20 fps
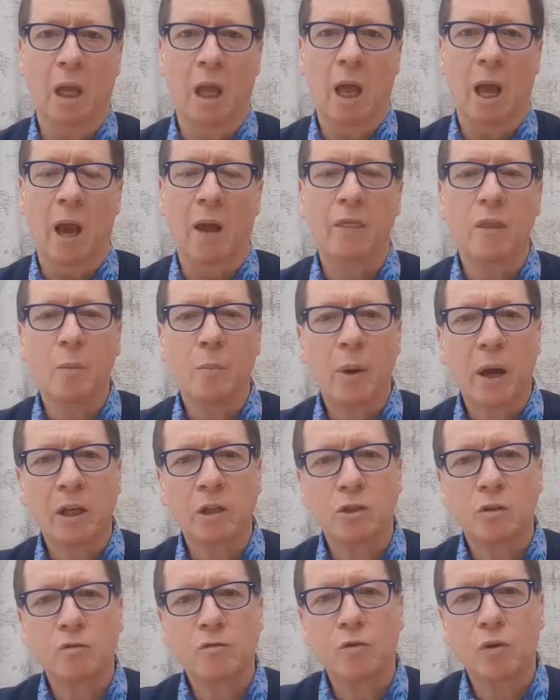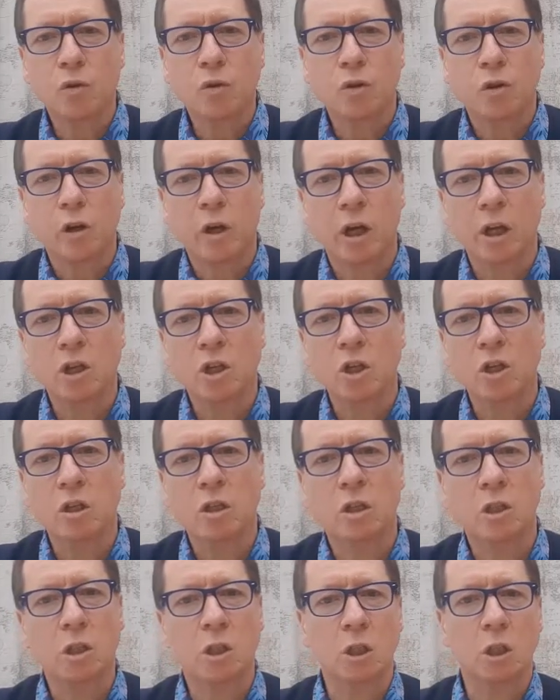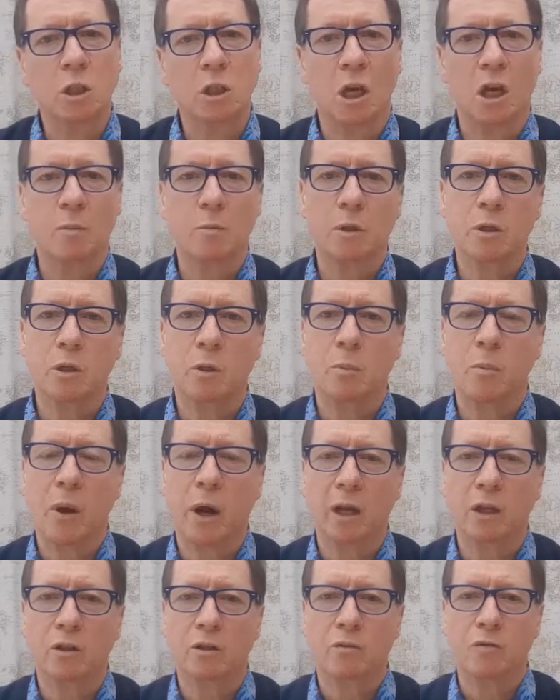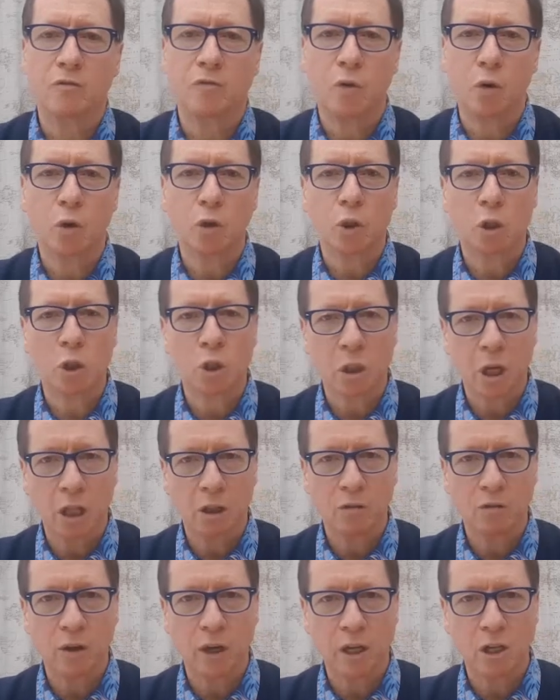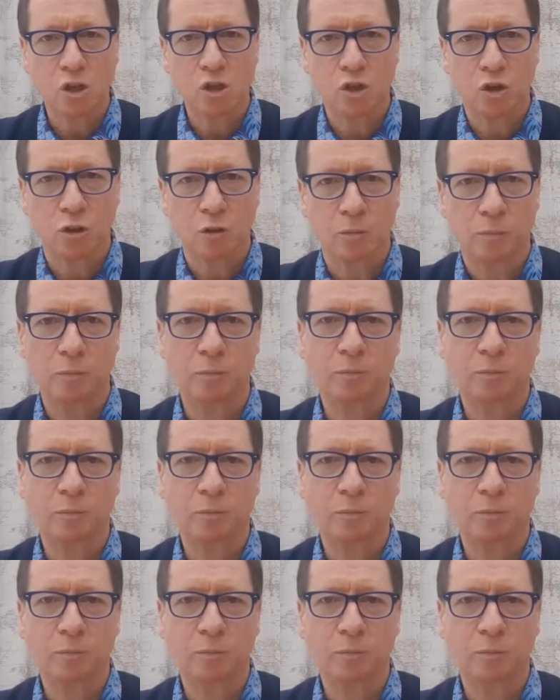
And the pattern for creation is the same as the pattern for salvation.